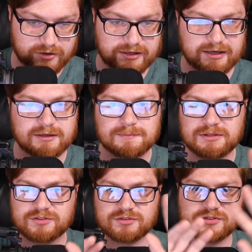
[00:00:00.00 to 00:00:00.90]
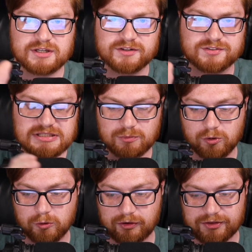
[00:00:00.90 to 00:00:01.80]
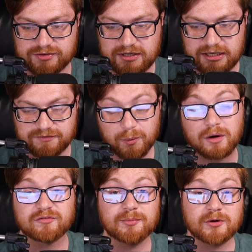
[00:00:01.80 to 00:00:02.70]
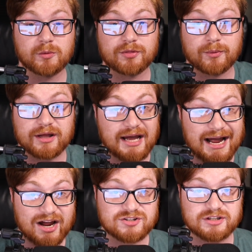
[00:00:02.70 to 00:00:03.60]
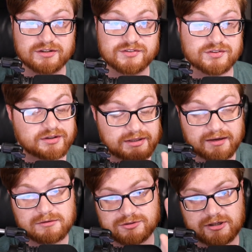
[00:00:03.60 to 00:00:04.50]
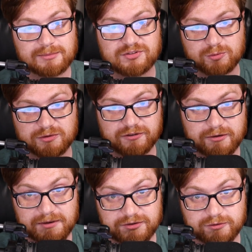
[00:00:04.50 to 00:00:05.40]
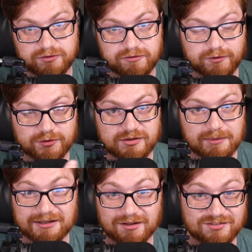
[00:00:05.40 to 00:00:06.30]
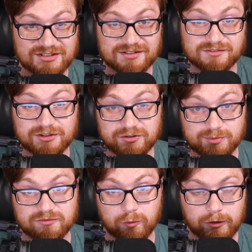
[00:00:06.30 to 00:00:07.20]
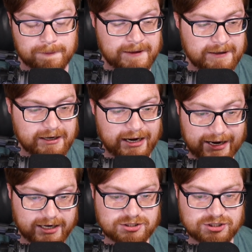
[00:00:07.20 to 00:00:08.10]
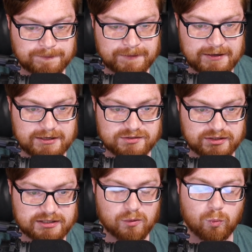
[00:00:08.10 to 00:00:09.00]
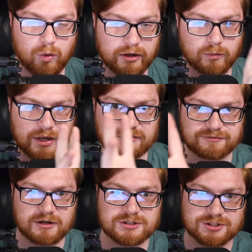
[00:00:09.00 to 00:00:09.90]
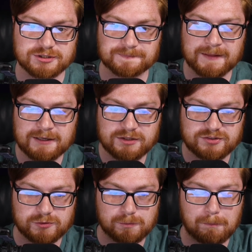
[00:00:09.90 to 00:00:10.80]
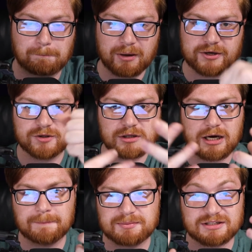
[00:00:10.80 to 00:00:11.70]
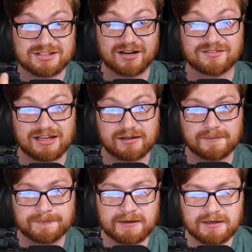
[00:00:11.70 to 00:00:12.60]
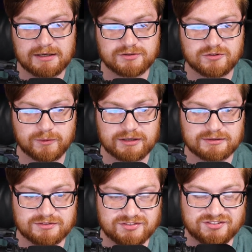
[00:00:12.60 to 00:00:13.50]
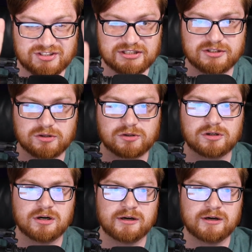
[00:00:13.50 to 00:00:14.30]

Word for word: I didn't mean to just kind of steamroll over this. If you aren't familiar with what a hash is, again, trying to be super fundamental for the folks that might not have seen these videos before, a hash is like a one way function to bundle up a ton of data into a singular